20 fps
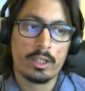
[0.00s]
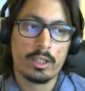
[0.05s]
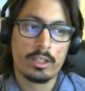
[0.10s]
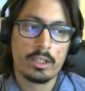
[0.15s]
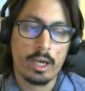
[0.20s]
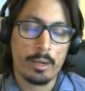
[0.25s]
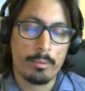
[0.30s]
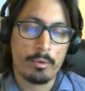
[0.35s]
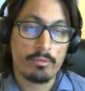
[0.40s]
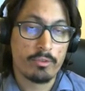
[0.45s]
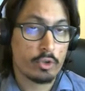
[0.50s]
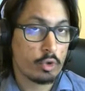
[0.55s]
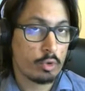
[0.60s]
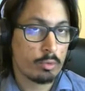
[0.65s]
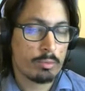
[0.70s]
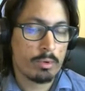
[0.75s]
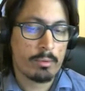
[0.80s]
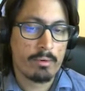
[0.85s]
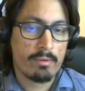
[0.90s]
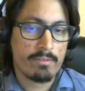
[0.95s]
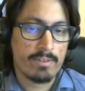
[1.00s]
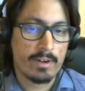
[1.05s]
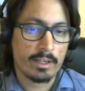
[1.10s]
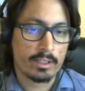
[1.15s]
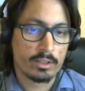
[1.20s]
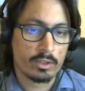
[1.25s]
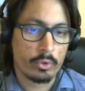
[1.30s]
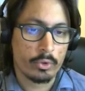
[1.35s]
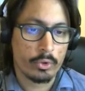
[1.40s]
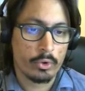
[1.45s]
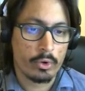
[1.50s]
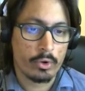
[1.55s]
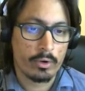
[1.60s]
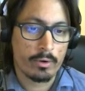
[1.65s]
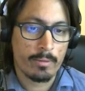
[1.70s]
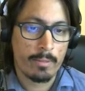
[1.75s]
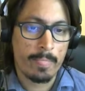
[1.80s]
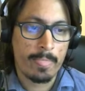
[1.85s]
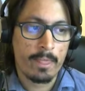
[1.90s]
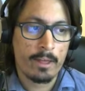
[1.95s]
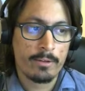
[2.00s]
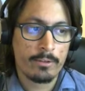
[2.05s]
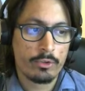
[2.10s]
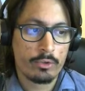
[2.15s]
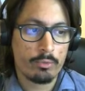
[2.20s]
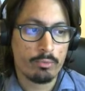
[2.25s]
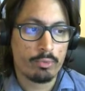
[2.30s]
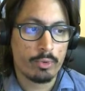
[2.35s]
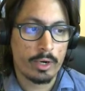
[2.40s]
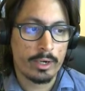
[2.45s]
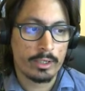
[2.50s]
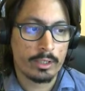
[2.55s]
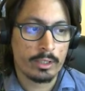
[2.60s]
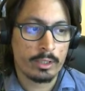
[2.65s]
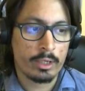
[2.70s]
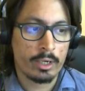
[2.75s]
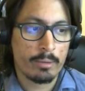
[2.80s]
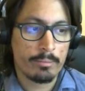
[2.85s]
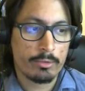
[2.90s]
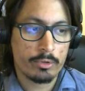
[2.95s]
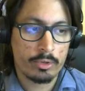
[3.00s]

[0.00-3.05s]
type of cube effect going on to brighten up.